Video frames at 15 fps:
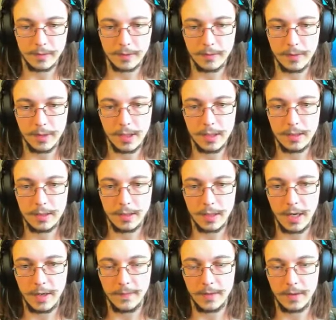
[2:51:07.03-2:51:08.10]
so I need to
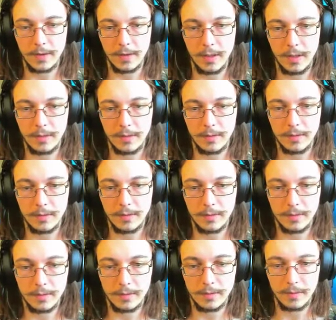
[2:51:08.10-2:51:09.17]
have the
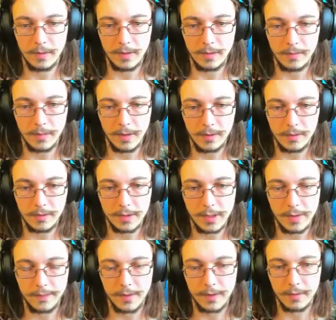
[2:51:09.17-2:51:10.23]
um, other
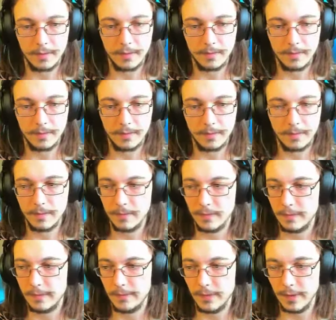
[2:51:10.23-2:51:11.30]
stuff then
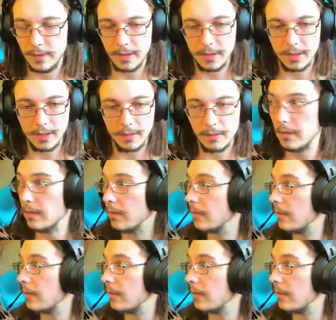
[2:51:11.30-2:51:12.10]
flint and tinder and